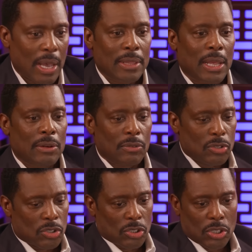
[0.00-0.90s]
And then
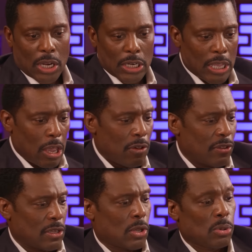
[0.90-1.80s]
suddenly, over
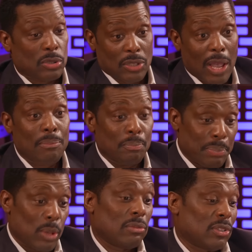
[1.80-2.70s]
the course of time,
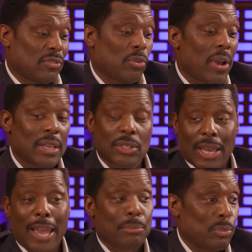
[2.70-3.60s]
Boden's voice
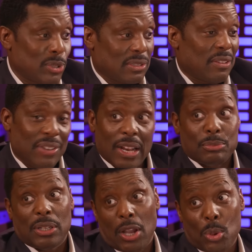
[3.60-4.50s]
came and was
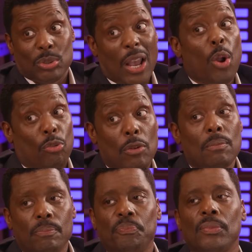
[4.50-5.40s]
developed in a hotel room.